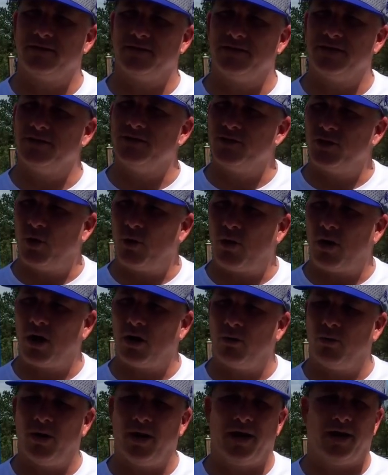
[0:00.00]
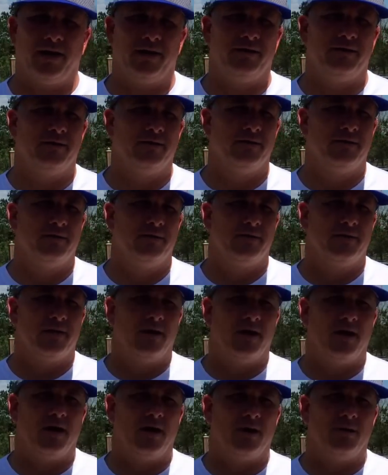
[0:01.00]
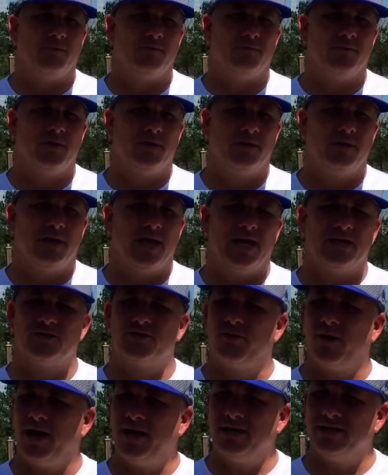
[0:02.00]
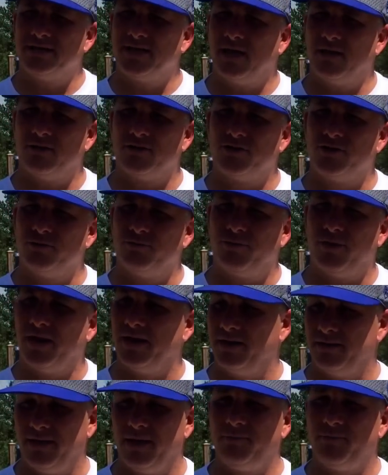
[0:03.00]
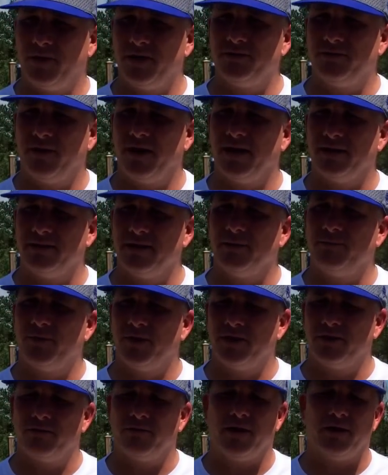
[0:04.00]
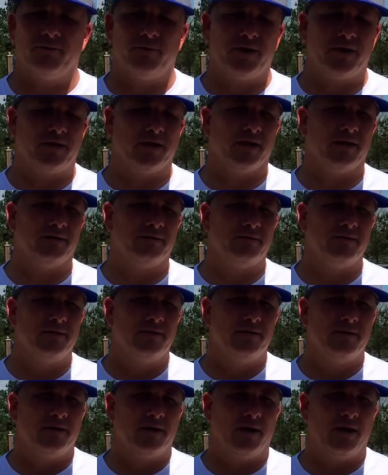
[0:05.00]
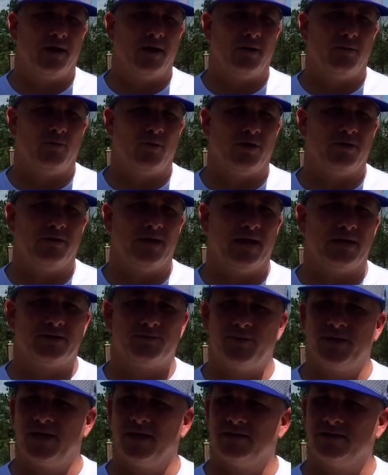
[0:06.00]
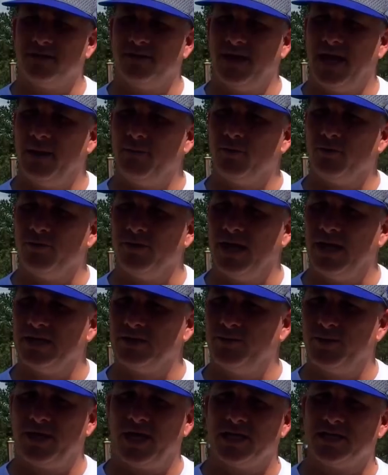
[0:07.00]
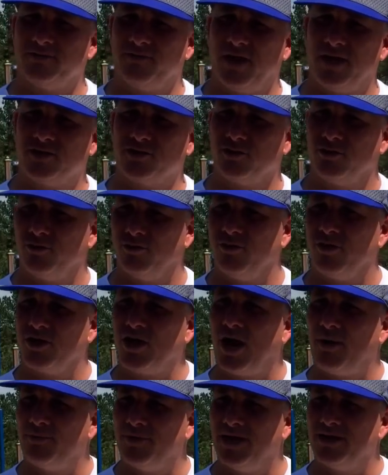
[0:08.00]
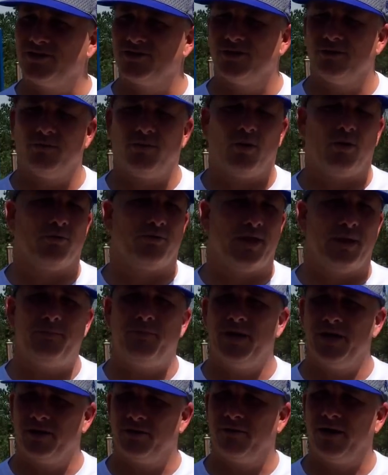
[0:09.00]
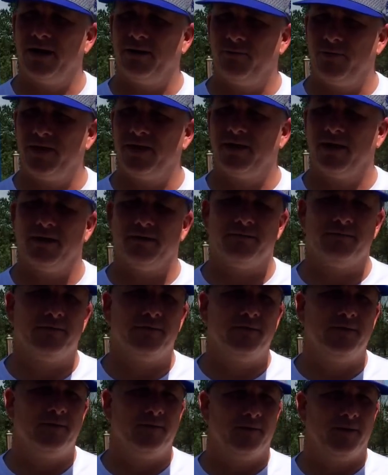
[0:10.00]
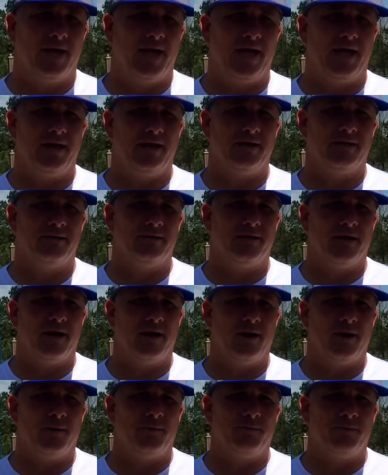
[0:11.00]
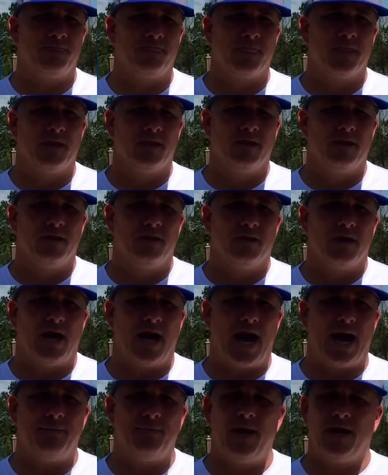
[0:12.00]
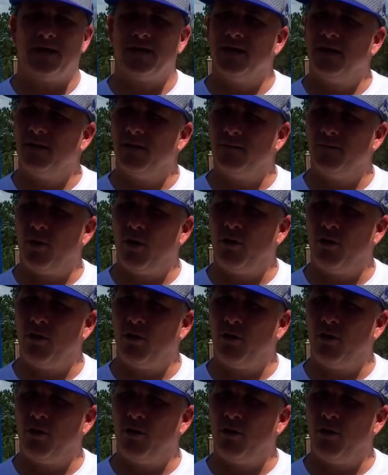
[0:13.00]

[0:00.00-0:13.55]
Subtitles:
that didn't go our way. As great as LSU played, and they played great. They played a great weekend. Whether that's because of them or whether that's because of us or a combination of both, they played a great weekend. And I'm not going to